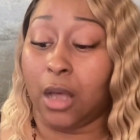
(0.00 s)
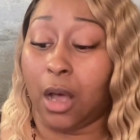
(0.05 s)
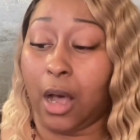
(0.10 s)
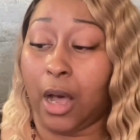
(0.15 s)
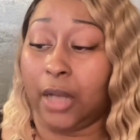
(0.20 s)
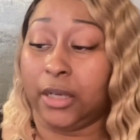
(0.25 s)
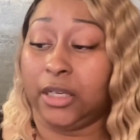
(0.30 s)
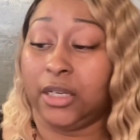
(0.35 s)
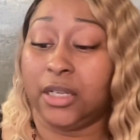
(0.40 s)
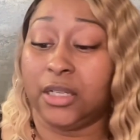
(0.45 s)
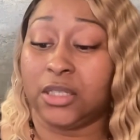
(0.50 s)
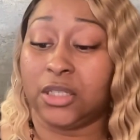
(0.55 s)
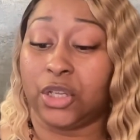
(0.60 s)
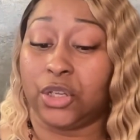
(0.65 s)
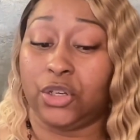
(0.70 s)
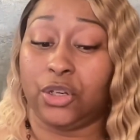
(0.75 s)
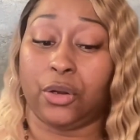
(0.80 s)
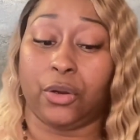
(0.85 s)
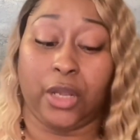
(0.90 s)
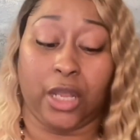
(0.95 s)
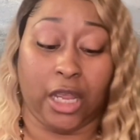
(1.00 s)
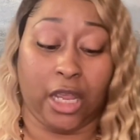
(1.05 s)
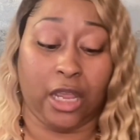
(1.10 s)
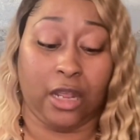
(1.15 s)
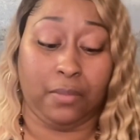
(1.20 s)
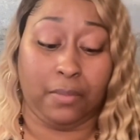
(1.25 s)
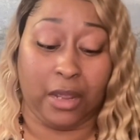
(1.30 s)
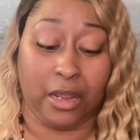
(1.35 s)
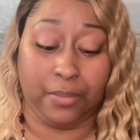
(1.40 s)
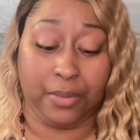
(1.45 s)
the audience in your
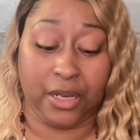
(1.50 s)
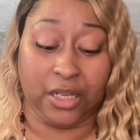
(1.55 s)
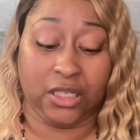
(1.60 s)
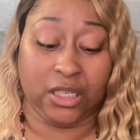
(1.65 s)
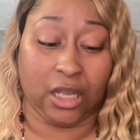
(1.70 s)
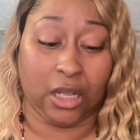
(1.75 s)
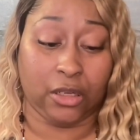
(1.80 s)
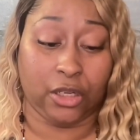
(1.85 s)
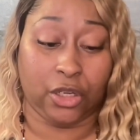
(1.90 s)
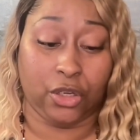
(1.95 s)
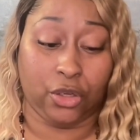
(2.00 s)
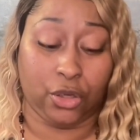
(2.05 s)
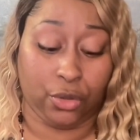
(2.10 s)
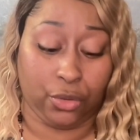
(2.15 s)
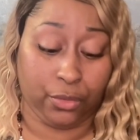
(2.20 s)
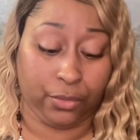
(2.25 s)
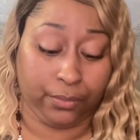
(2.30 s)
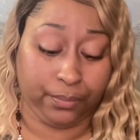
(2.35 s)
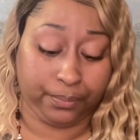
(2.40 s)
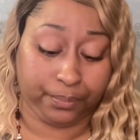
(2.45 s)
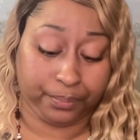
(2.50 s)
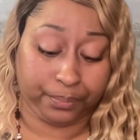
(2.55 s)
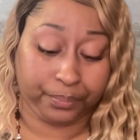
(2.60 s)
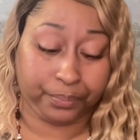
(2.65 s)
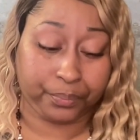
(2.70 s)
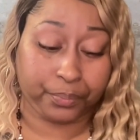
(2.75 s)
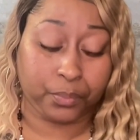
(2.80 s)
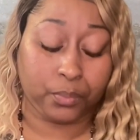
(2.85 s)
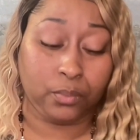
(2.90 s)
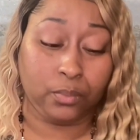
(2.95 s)
head may be telling you
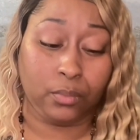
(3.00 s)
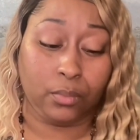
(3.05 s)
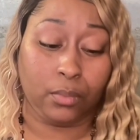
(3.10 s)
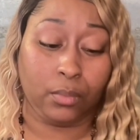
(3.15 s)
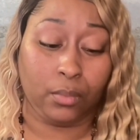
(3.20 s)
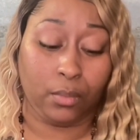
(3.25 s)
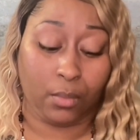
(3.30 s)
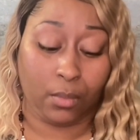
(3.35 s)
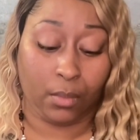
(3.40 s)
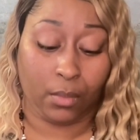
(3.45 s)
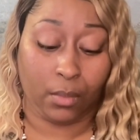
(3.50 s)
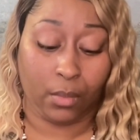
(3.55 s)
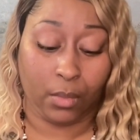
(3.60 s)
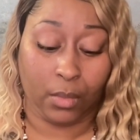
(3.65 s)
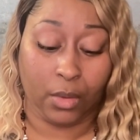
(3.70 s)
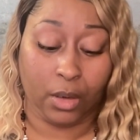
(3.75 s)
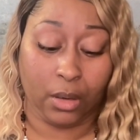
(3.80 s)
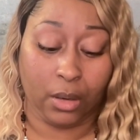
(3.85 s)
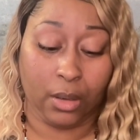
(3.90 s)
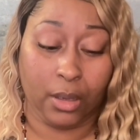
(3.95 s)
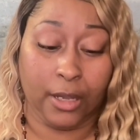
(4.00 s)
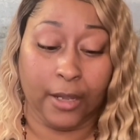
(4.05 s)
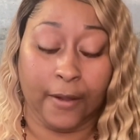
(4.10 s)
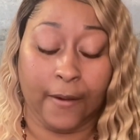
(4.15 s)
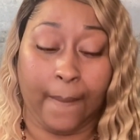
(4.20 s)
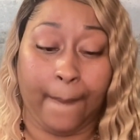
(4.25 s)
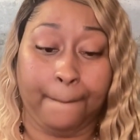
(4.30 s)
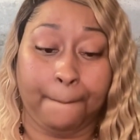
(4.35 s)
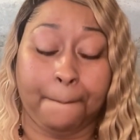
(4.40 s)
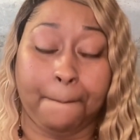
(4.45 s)

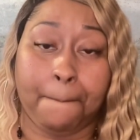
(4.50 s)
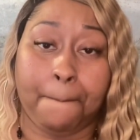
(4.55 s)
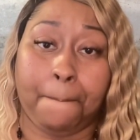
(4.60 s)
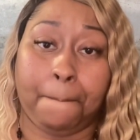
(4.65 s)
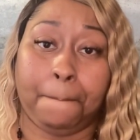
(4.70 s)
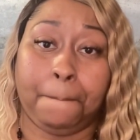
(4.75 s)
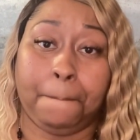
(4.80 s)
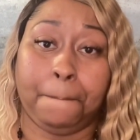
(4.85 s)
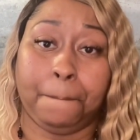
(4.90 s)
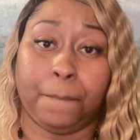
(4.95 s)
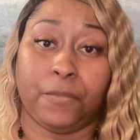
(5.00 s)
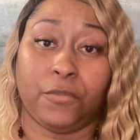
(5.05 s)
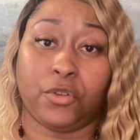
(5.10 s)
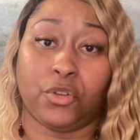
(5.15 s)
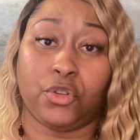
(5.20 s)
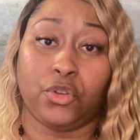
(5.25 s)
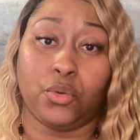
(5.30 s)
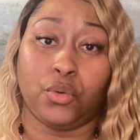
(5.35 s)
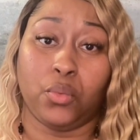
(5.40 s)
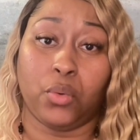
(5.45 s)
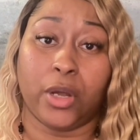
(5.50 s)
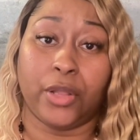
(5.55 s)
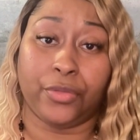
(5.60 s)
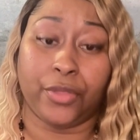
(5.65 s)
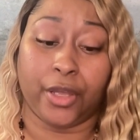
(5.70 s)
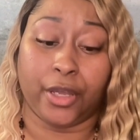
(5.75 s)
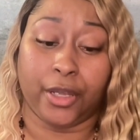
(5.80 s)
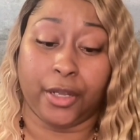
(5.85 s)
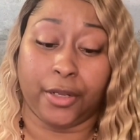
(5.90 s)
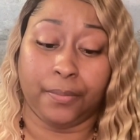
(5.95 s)
to do one
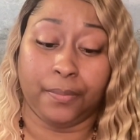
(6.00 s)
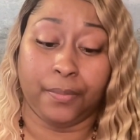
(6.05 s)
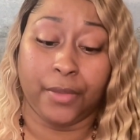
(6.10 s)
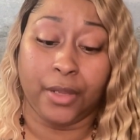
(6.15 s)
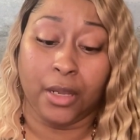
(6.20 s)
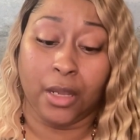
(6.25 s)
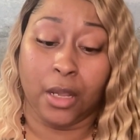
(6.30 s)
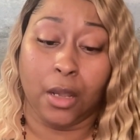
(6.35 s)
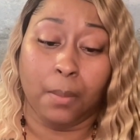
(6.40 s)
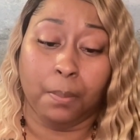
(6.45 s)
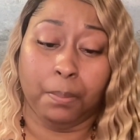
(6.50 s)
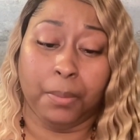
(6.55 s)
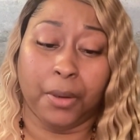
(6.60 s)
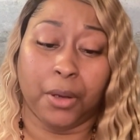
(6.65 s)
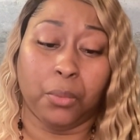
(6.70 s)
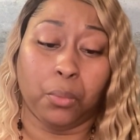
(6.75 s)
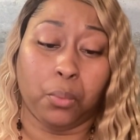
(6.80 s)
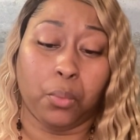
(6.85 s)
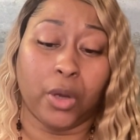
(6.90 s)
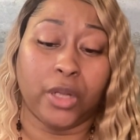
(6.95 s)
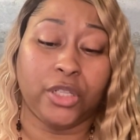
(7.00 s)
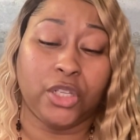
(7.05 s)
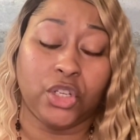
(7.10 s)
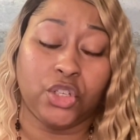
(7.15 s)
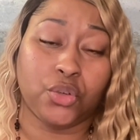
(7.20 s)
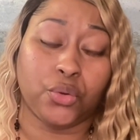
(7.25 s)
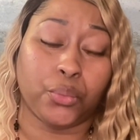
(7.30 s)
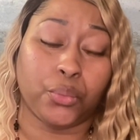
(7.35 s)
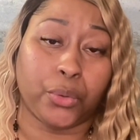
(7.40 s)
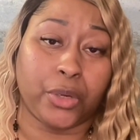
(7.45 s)
thing. But what
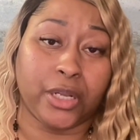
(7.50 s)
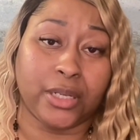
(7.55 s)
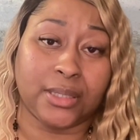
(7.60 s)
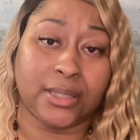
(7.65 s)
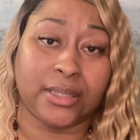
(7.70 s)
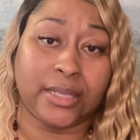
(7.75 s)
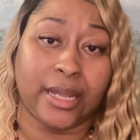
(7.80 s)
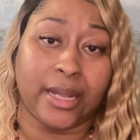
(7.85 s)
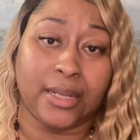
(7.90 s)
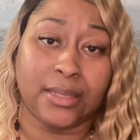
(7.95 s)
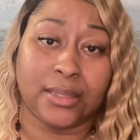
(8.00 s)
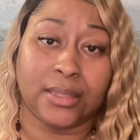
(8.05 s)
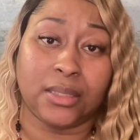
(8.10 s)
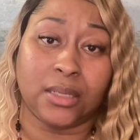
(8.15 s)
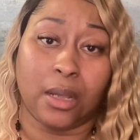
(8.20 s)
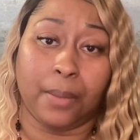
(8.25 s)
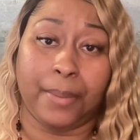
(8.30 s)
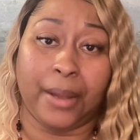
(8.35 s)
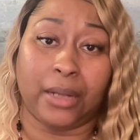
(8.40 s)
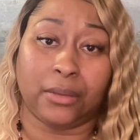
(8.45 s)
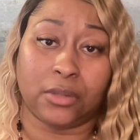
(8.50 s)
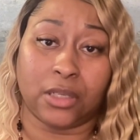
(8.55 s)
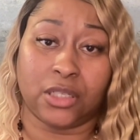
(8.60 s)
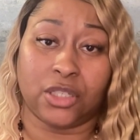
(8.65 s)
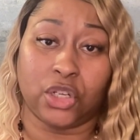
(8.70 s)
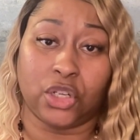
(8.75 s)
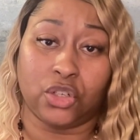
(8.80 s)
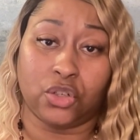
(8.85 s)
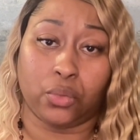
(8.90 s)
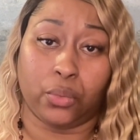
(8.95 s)
did you reassess about the
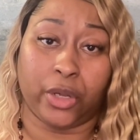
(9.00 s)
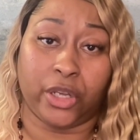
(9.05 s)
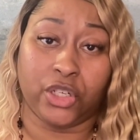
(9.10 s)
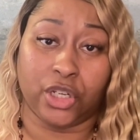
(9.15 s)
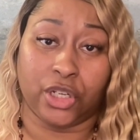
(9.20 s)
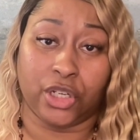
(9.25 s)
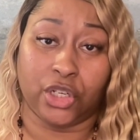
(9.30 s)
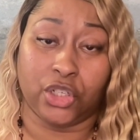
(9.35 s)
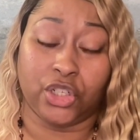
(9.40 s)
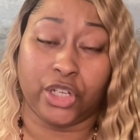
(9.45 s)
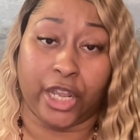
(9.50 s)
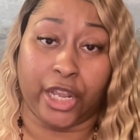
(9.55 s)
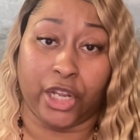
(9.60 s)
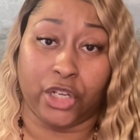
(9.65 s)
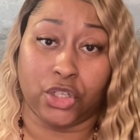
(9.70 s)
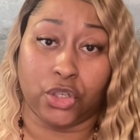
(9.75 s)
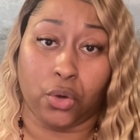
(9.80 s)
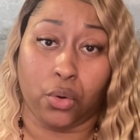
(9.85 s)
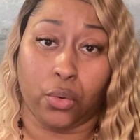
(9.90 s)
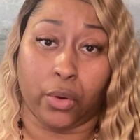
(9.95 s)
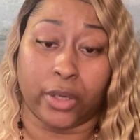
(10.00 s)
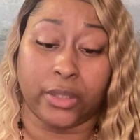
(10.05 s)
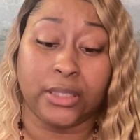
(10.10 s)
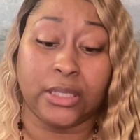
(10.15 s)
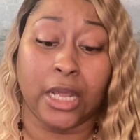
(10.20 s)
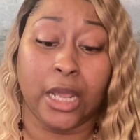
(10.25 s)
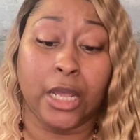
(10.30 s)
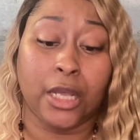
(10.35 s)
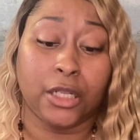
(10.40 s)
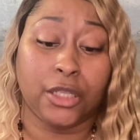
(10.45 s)
situation and change
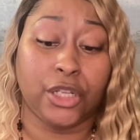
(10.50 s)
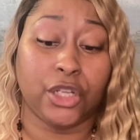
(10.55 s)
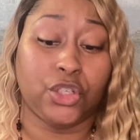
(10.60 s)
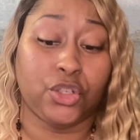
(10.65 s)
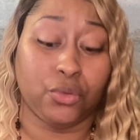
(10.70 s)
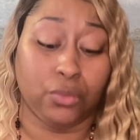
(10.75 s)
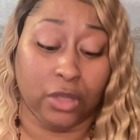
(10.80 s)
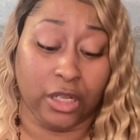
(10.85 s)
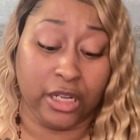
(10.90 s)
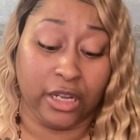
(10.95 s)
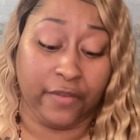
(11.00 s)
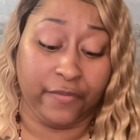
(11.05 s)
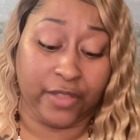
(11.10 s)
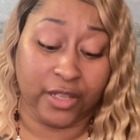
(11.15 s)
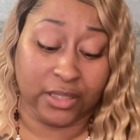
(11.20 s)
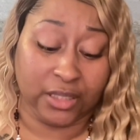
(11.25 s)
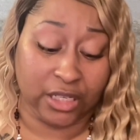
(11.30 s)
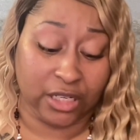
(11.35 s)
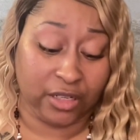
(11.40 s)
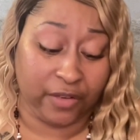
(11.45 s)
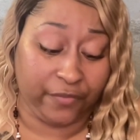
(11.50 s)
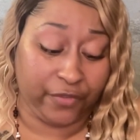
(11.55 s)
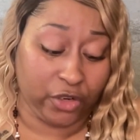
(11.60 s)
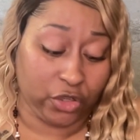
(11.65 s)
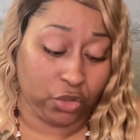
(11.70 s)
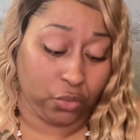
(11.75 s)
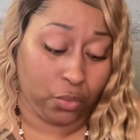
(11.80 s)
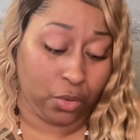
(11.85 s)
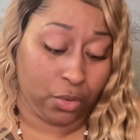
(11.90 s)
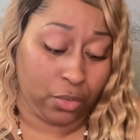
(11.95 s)
course? Did you leave this
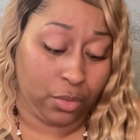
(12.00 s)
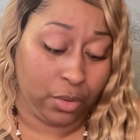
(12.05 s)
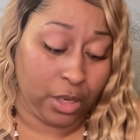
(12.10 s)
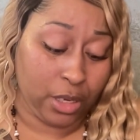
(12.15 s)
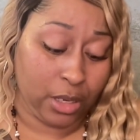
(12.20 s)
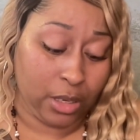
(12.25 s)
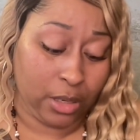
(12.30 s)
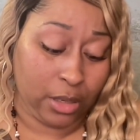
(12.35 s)
individual?